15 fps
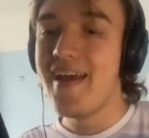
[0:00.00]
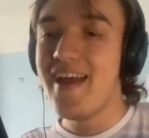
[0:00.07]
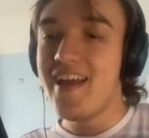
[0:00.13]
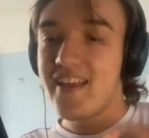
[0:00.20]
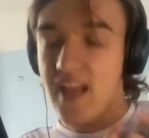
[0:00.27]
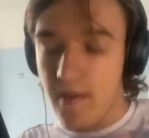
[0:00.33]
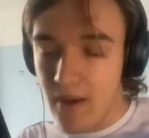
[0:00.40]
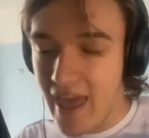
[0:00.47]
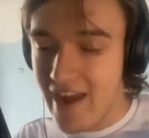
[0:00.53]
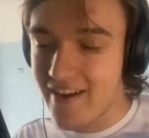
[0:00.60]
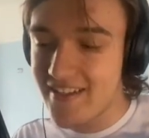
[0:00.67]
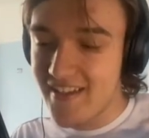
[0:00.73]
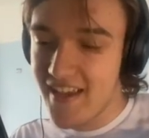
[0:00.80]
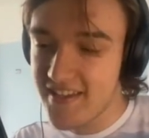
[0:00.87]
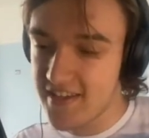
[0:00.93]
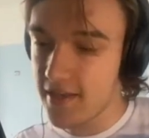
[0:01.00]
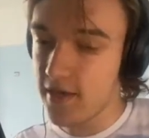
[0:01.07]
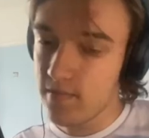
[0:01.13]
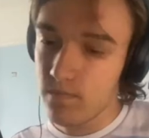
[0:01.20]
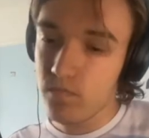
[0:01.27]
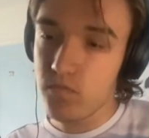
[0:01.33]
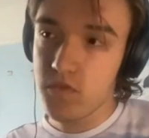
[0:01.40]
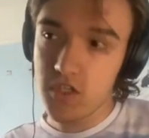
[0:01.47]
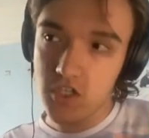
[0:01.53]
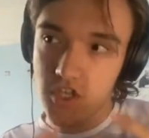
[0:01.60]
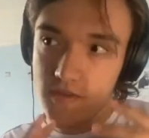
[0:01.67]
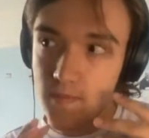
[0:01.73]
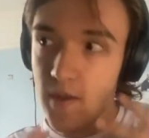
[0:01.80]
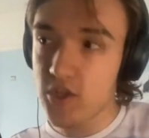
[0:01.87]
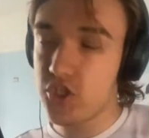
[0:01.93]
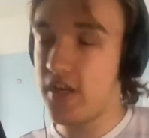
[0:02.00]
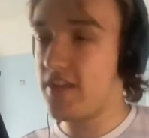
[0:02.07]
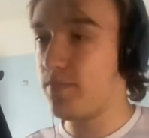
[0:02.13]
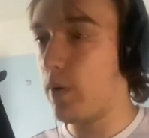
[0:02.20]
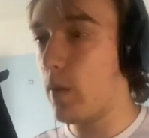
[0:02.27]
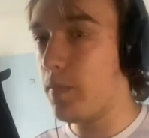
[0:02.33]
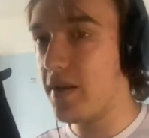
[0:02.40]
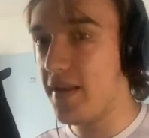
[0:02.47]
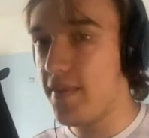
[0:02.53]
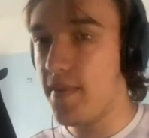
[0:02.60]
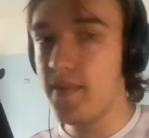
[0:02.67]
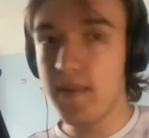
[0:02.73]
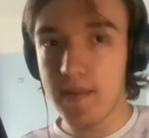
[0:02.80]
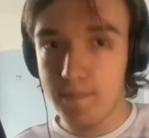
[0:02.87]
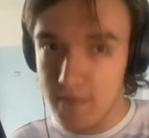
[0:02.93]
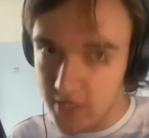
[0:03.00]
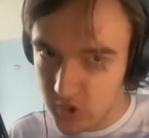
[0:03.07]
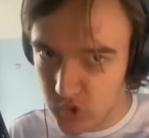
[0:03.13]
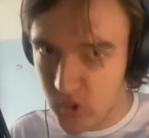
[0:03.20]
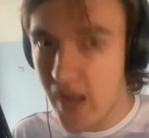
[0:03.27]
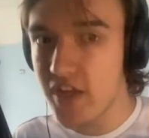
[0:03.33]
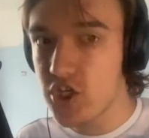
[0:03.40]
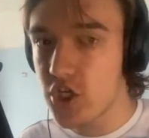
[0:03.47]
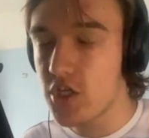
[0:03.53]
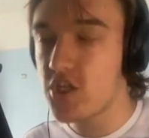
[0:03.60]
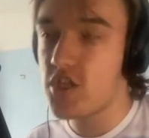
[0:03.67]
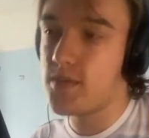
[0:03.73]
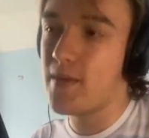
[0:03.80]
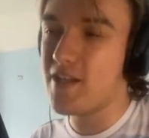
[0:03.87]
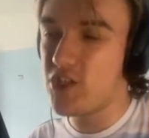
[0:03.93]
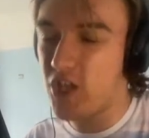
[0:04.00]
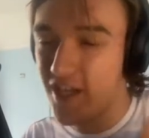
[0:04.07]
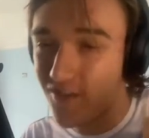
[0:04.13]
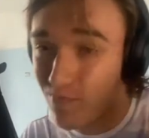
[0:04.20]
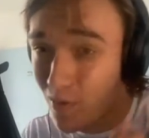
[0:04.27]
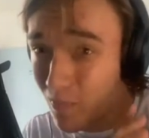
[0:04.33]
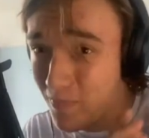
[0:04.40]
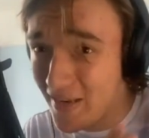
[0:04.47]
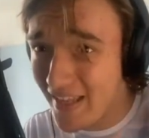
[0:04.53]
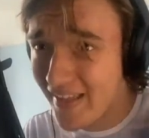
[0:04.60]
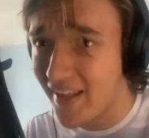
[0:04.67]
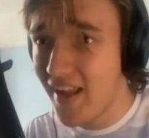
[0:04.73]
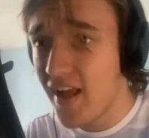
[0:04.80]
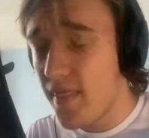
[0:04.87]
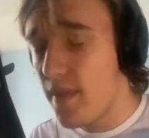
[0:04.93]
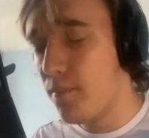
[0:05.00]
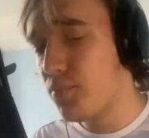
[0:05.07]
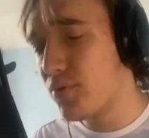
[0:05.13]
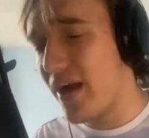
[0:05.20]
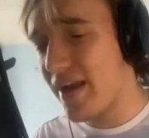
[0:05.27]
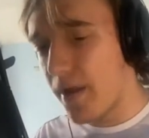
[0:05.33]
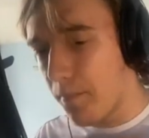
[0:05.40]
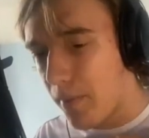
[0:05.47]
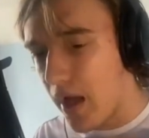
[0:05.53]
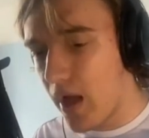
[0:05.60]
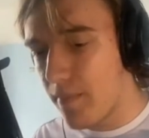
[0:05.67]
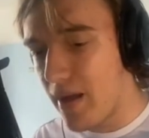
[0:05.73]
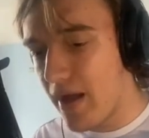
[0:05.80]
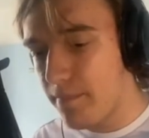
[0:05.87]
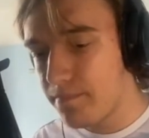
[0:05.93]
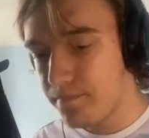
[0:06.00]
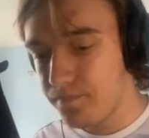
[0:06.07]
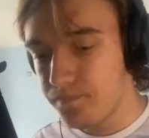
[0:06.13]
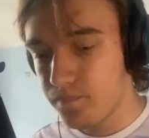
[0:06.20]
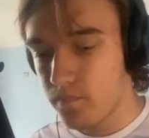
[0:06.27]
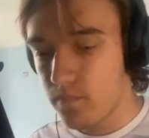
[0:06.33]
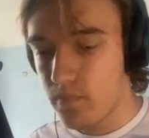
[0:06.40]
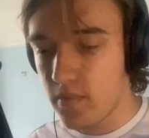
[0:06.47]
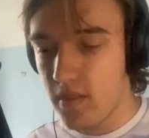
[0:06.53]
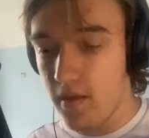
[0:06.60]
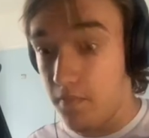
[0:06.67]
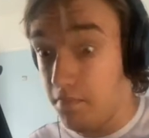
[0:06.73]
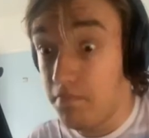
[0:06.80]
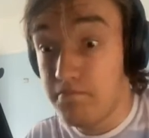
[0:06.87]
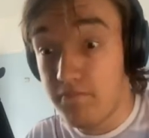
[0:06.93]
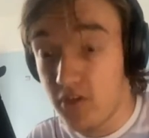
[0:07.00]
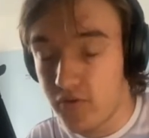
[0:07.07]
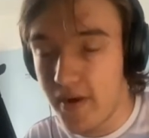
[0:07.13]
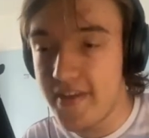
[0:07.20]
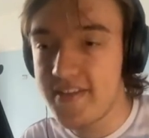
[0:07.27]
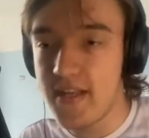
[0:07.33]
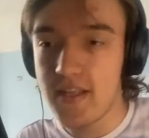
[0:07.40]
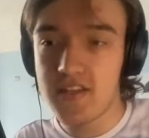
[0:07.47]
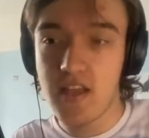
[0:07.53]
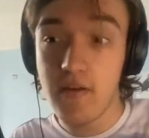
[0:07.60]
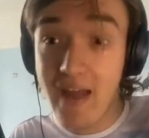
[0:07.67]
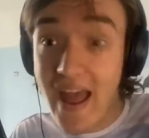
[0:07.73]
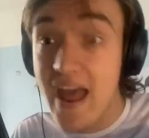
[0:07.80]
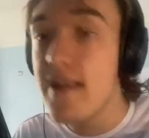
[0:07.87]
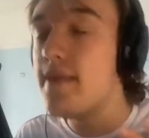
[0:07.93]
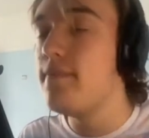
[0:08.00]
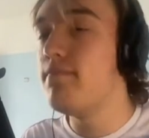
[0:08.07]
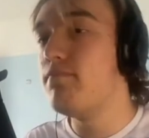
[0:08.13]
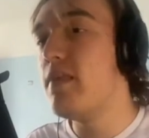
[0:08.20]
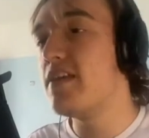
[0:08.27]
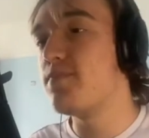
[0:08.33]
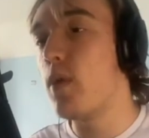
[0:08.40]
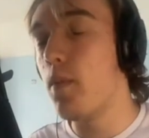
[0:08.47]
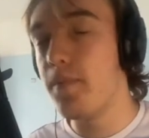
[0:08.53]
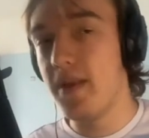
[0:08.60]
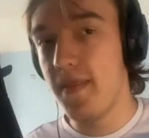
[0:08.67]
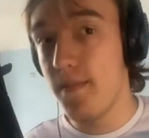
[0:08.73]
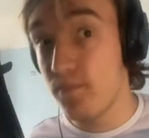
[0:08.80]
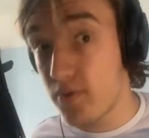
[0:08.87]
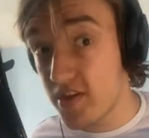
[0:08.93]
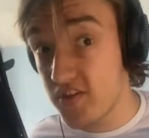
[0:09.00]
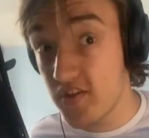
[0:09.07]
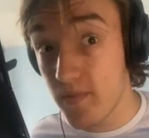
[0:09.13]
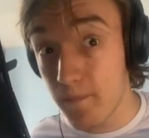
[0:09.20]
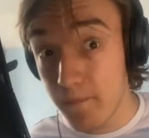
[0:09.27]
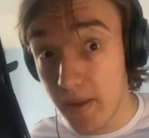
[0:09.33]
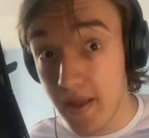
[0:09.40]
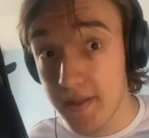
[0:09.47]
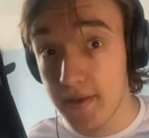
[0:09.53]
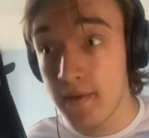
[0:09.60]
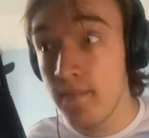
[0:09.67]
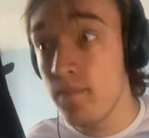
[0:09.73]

Kamala Harris isn't. She's much less popular than the administration. She's much less popular than Barack Obama, crazily so, and less popular than President Biden.